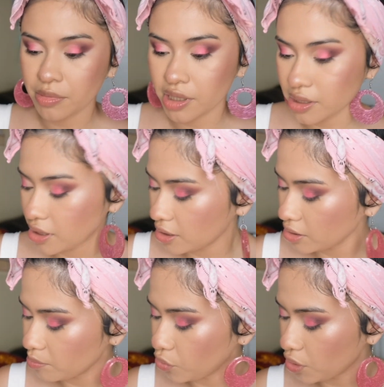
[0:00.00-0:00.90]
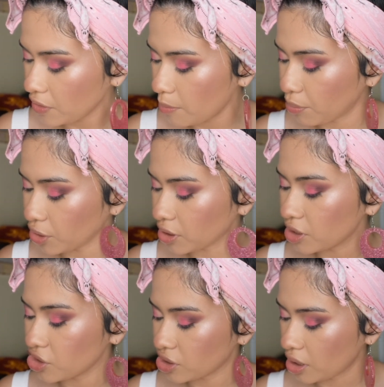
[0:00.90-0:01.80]
gonna take more of that burgundy
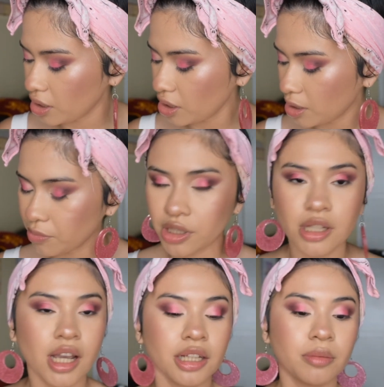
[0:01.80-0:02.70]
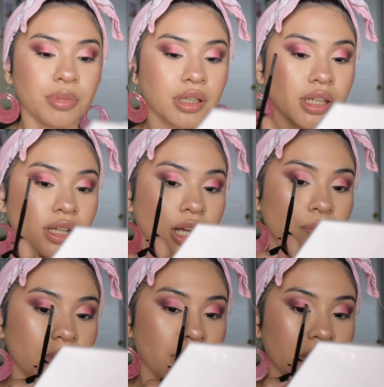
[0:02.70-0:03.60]
shade and I'm gonna kind of bring it up
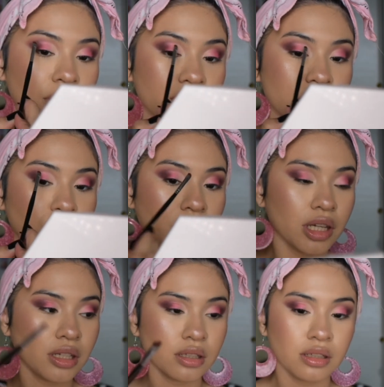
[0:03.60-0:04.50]
this way